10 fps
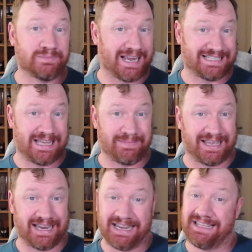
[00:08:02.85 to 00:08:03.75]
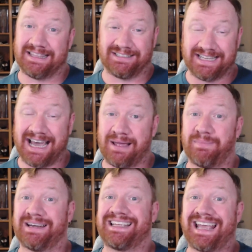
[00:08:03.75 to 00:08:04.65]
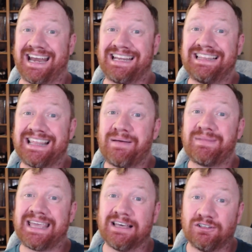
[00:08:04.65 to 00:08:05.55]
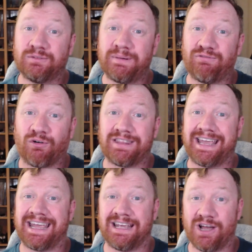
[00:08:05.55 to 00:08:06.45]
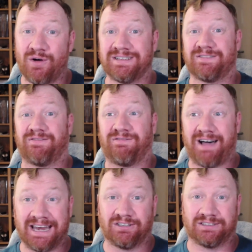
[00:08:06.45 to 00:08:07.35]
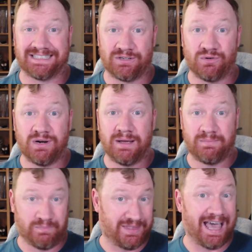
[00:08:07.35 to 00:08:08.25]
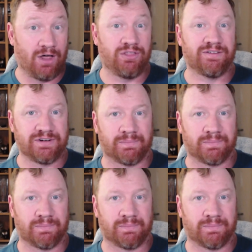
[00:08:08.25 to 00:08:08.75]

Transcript: next time they get hit, they'll die, but getting them killed before they can go is vital to the health of your